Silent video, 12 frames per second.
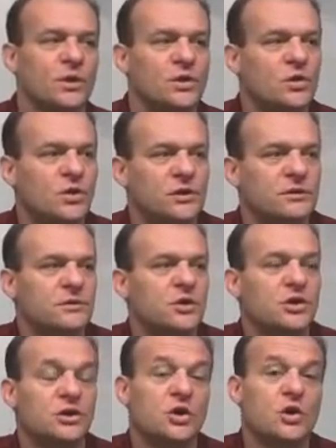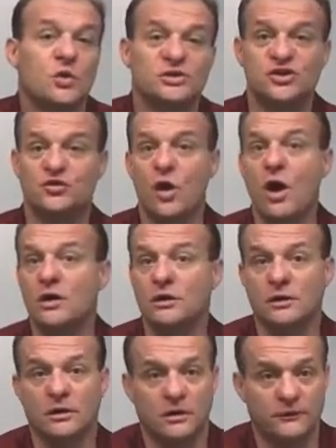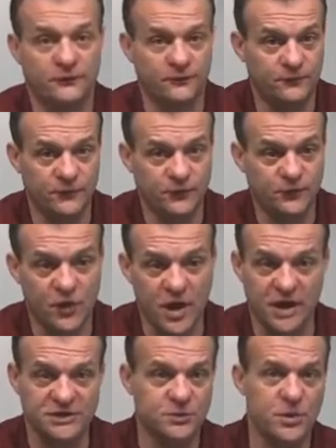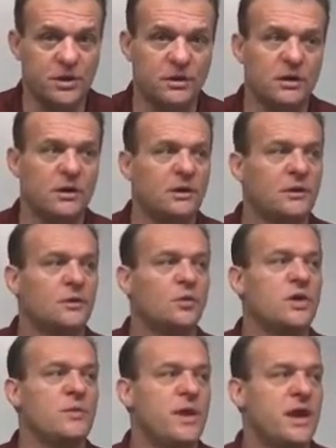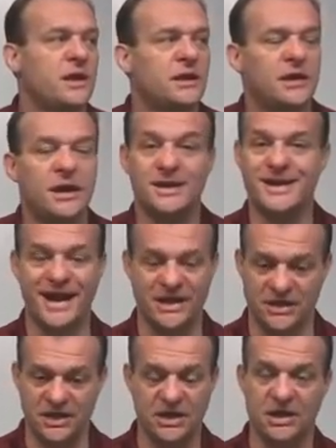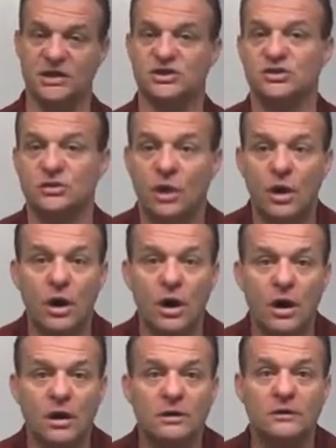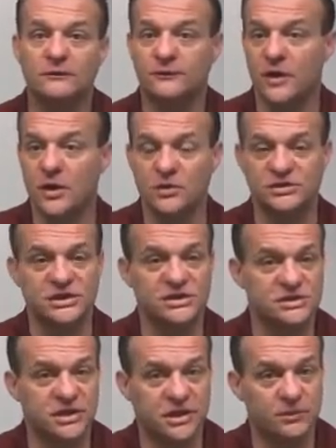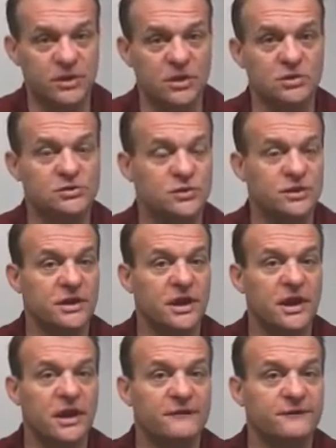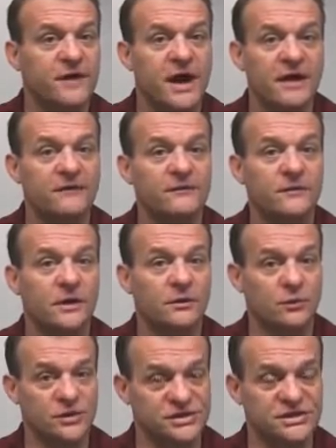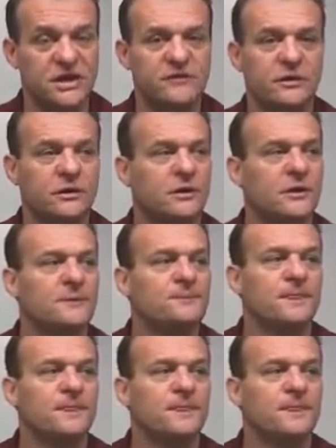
You can go to a stronger transmitter. We make 19-inch long frequencies that can be used with the F5 receiver,